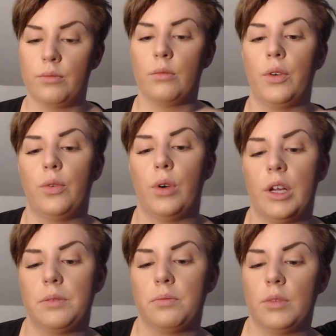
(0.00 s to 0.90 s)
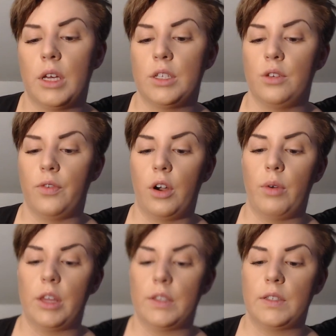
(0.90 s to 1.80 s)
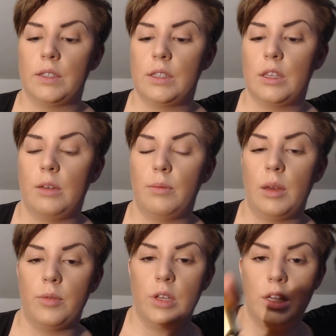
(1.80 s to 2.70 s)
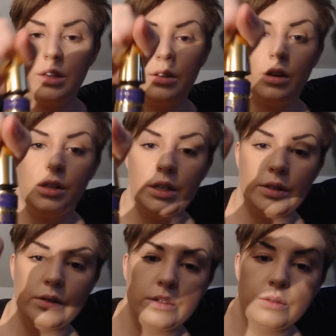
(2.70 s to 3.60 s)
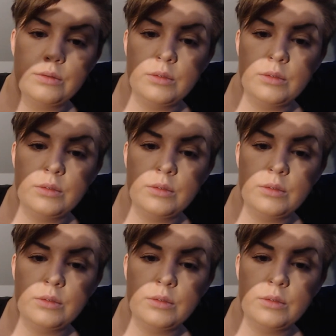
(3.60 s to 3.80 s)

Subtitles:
Before I get too far away, this is the Maybelline Colossal.